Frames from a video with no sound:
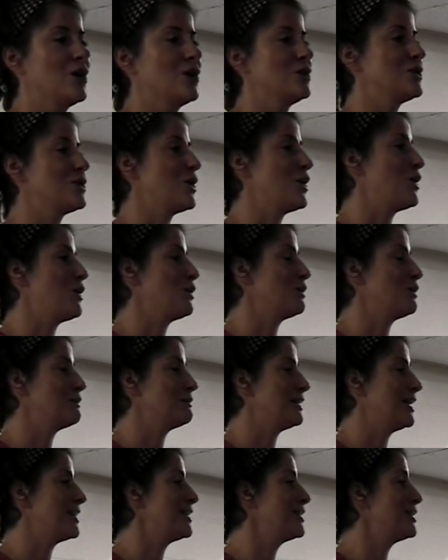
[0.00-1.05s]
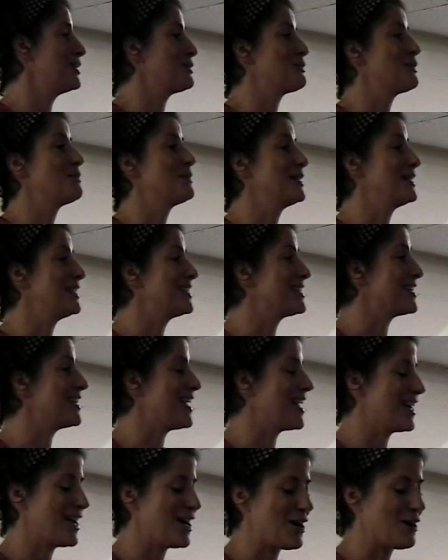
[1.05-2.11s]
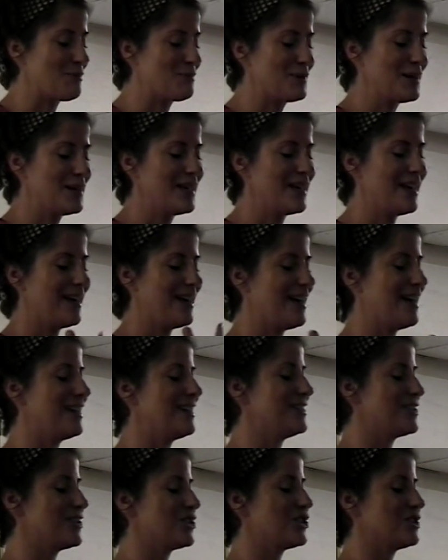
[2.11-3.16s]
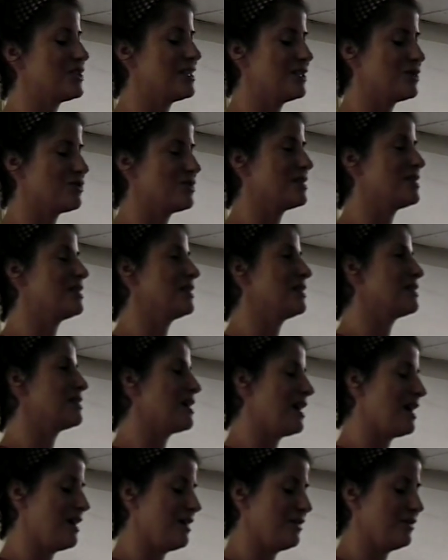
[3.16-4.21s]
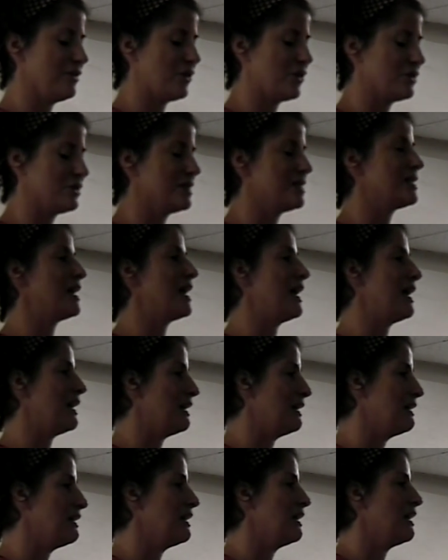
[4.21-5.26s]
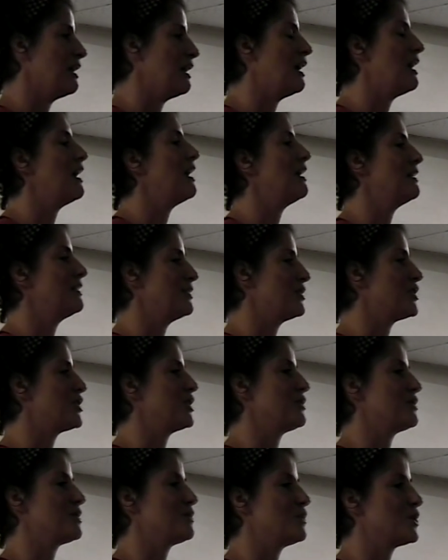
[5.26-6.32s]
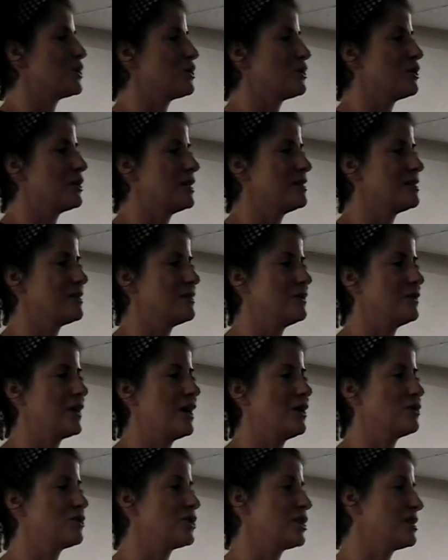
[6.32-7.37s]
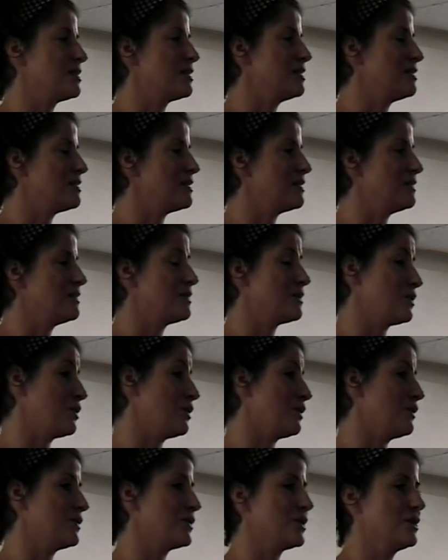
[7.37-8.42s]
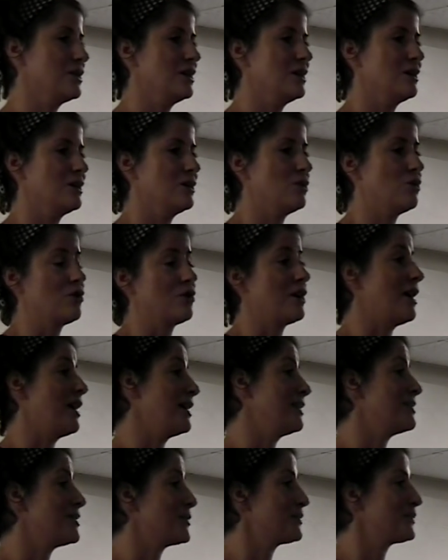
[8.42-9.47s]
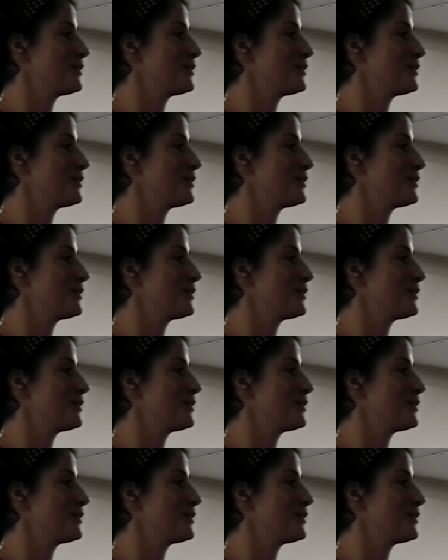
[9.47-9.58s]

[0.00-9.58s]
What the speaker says: So I think this woman needs a lot of help, and it's just interesting to have her say and share some stories of how justice is served or not.